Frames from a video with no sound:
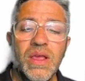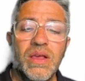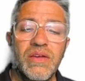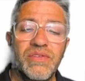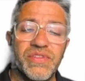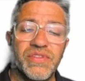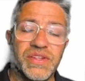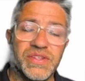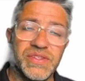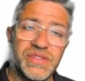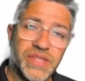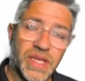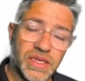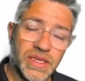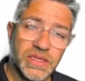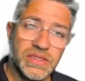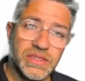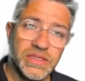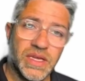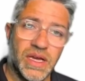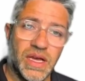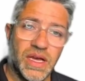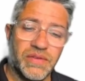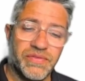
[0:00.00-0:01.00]
For the
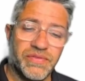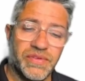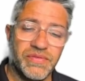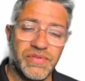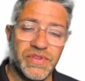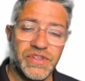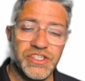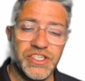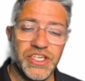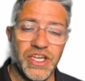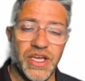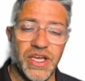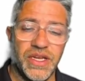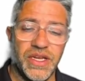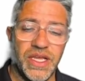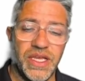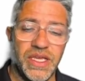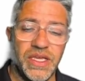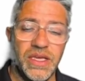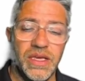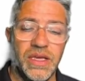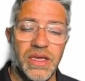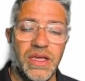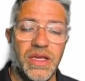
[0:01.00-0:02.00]
second half of the
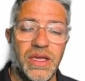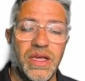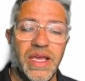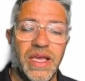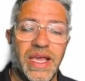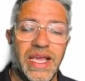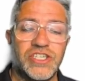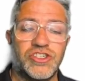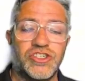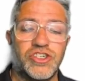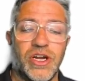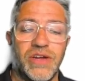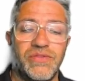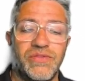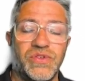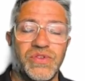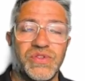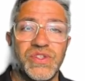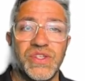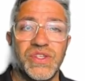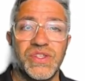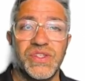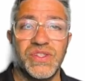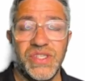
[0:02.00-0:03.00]
journey, it
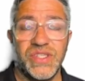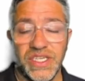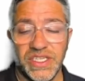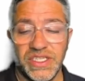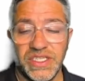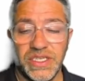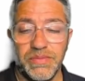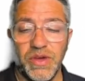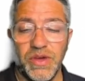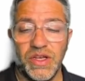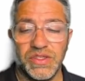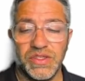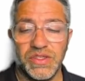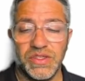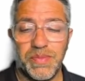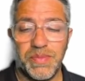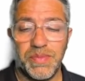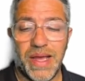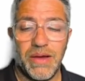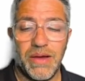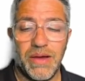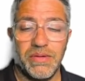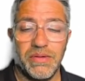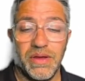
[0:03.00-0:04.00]
travels at 60 miles
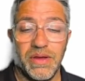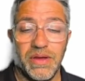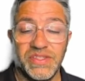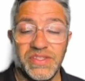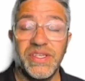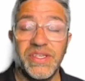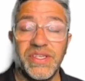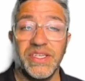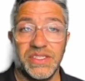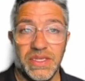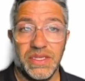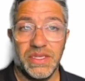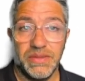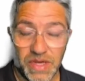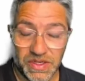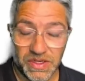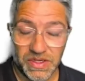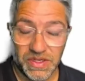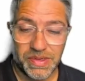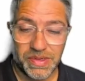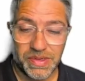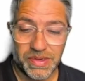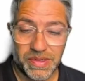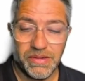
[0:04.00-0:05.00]
per
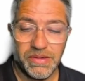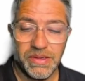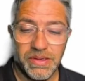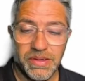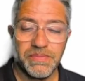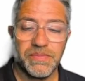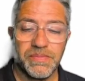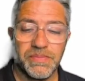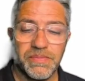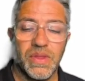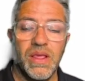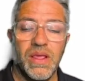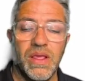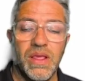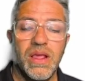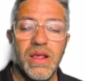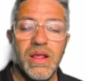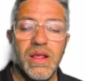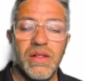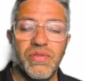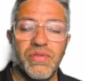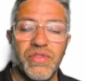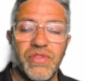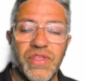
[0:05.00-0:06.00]
hour.
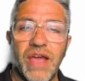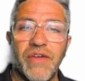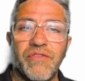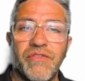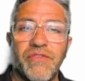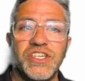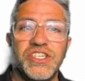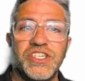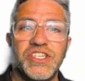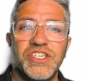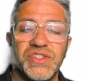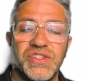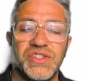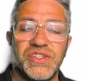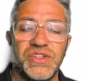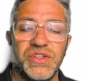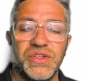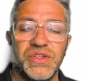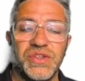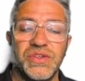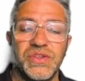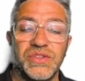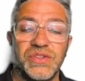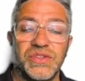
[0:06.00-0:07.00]
The average
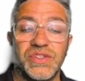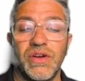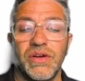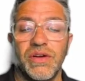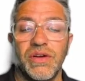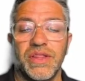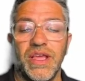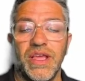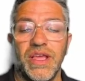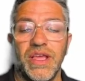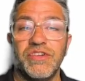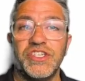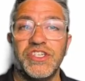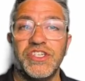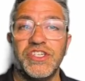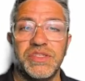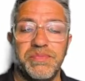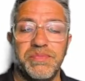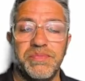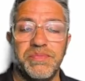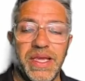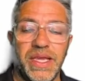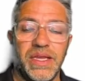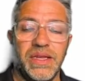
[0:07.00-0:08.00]
speed
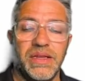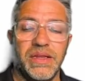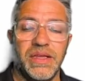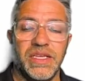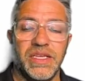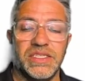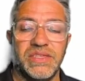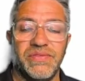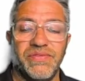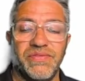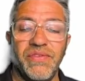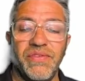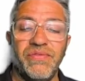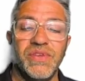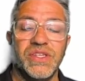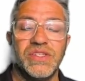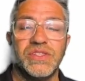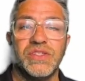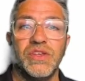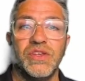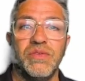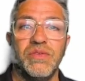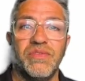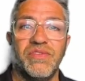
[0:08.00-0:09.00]
is
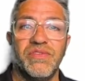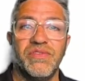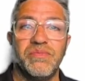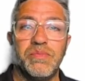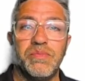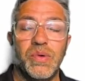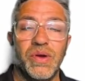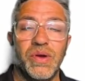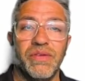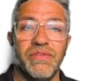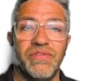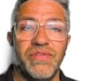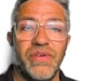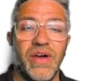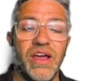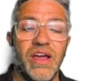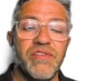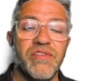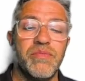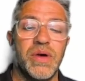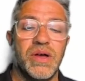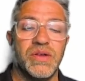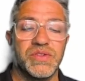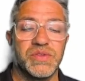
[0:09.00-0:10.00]

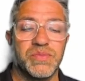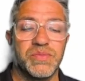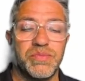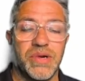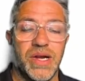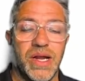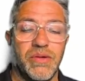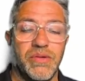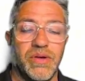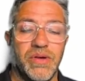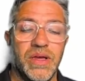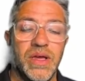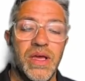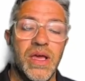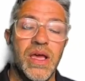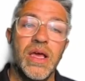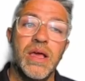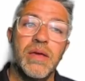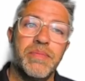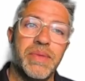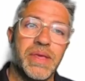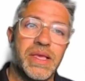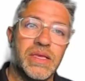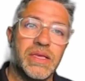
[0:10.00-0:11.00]
52.5 miles per hour
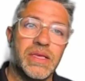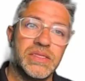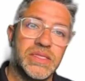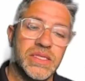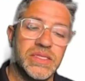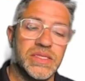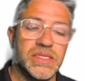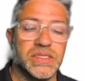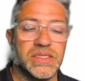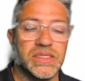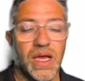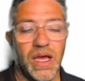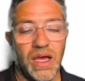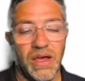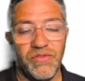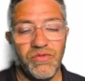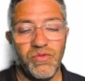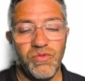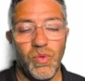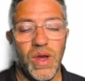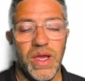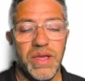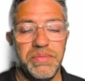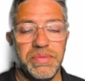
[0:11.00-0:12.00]
because this is
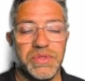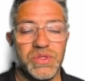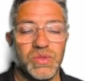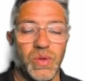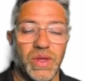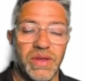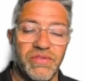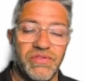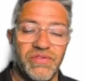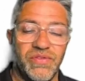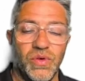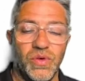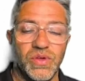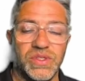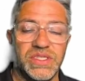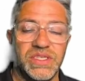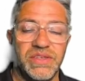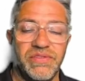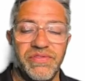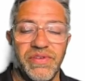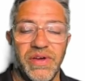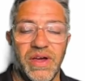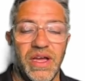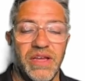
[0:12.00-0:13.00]
halfway between
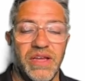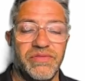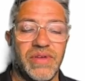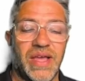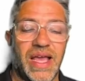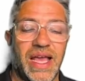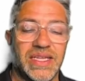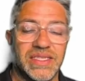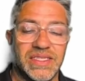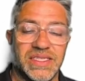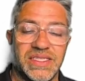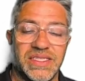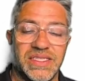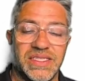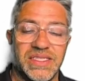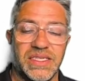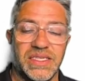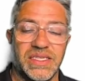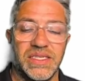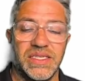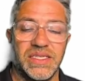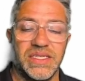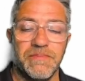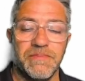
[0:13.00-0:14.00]
45 and
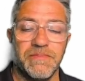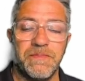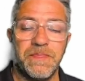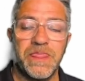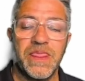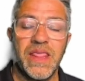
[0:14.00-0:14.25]
60.